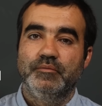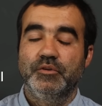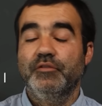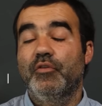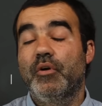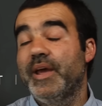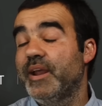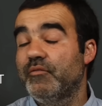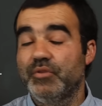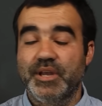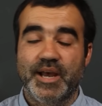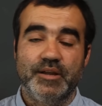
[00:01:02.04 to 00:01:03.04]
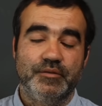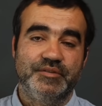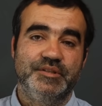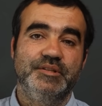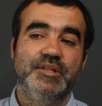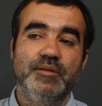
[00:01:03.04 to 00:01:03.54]
not for every kind of
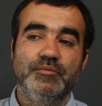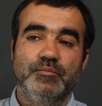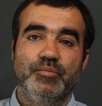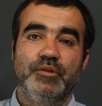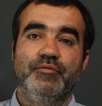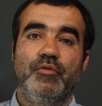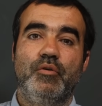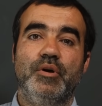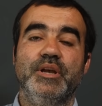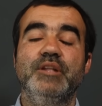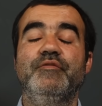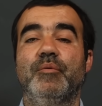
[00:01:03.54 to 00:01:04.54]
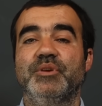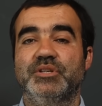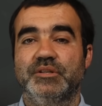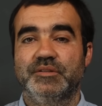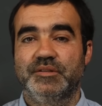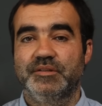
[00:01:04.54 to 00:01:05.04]
system, but for
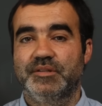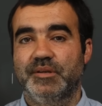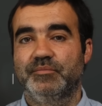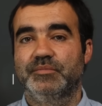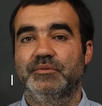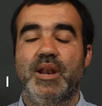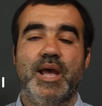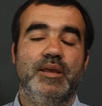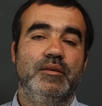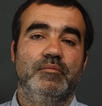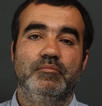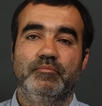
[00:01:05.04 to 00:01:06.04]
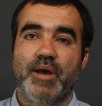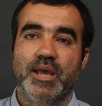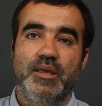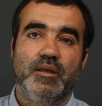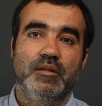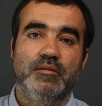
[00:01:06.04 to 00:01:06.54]
information systems like
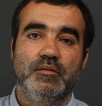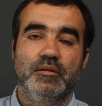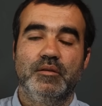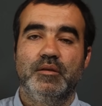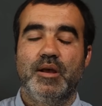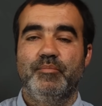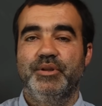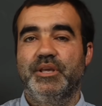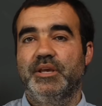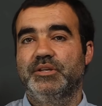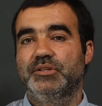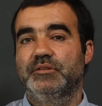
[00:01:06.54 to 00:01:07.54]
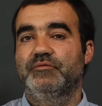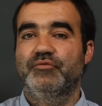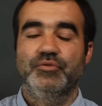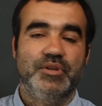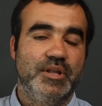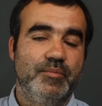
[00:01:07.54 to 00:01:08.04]
backend uh, applications,
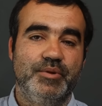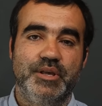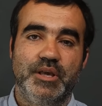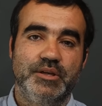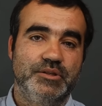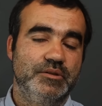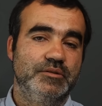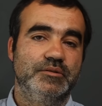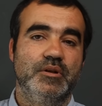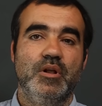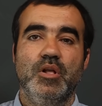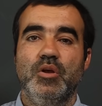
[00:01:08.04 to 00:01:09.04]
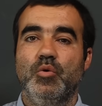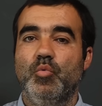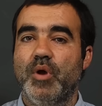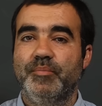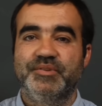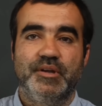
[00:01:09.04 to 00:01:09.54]
front-end applications,
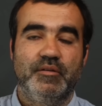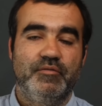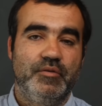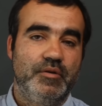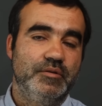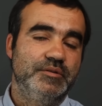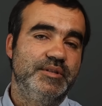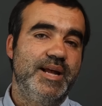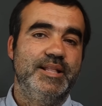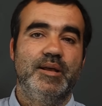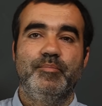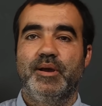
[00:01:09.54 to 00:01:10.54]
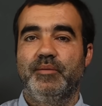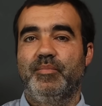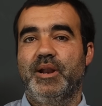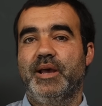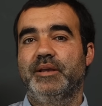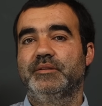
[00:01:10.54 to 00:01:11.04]
web servers, data
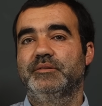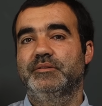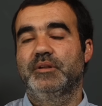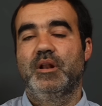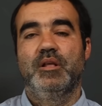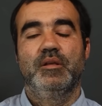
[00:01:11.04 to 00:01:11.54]
pipelines,